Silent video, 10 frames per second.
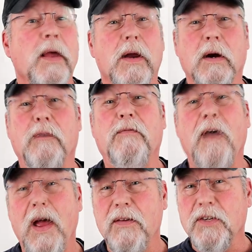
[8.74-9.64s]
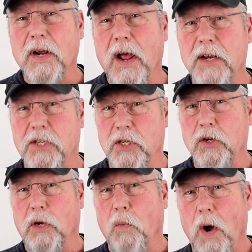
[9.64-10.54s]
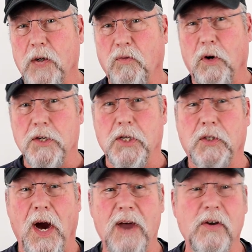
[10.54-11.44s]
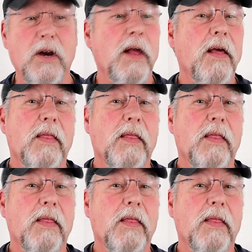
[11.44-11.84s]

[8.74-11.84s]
Here are 5 signs that you can watch for as a driver